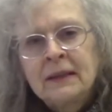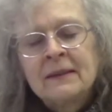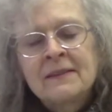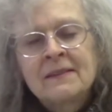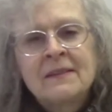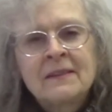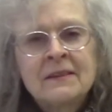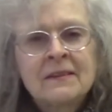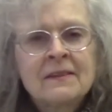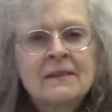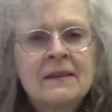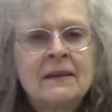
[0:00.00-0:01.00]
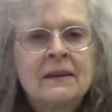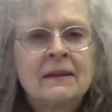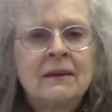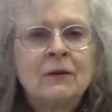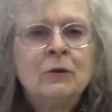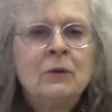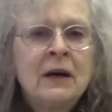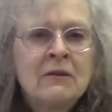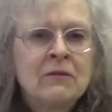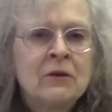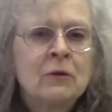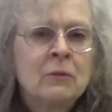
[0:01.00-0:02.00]
It's just that
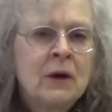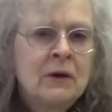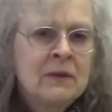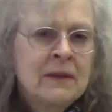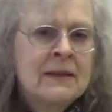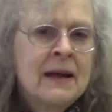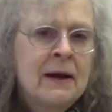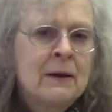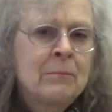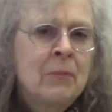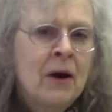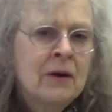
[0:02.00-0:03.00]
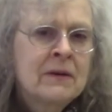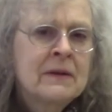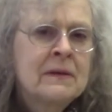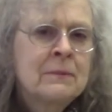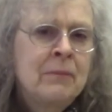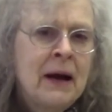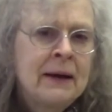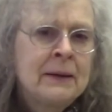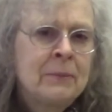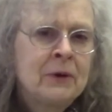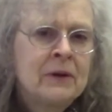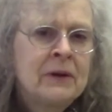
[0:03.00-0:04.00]
whoever wrote that part of the
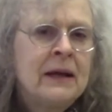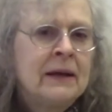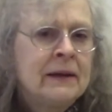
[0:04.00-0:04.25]
Bible,